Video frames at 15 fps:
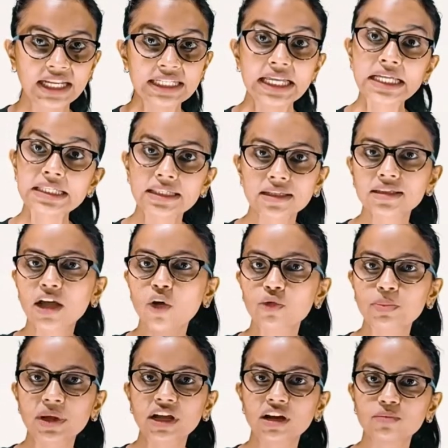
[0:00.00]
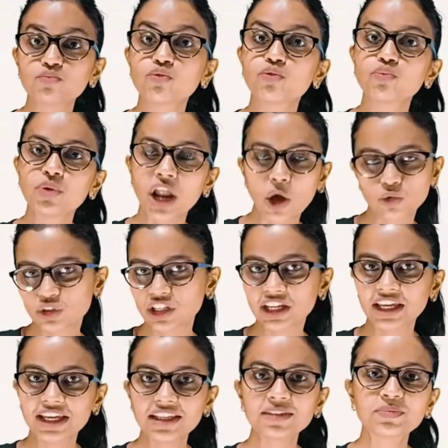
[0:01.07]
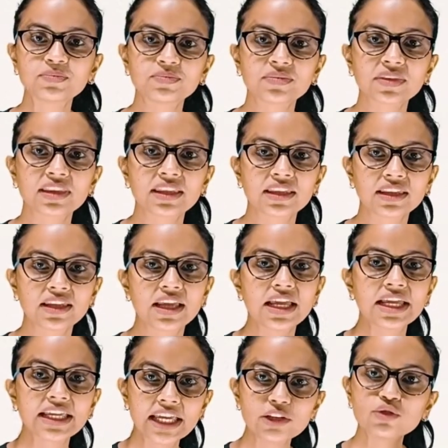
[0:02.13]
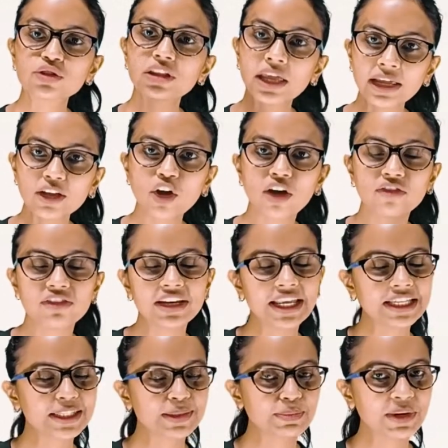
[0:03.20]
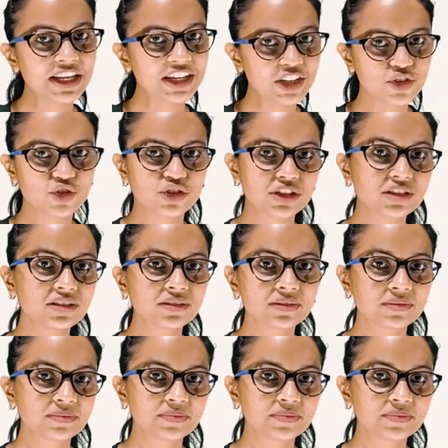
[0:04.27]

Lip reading: Does the sound become loud again? Can you think of an explanation?